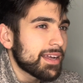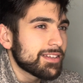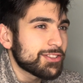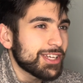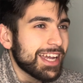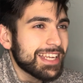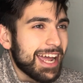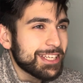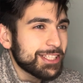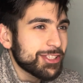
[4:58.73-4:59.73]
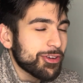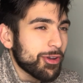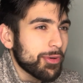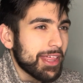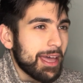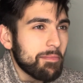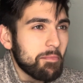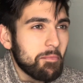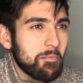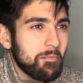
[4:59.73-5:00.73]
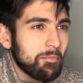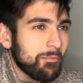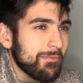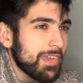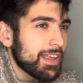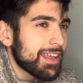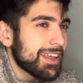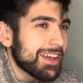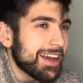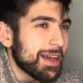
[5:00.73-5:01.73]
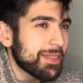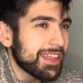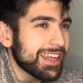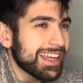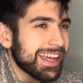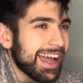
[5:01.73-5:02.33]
See, I disagree with that. I think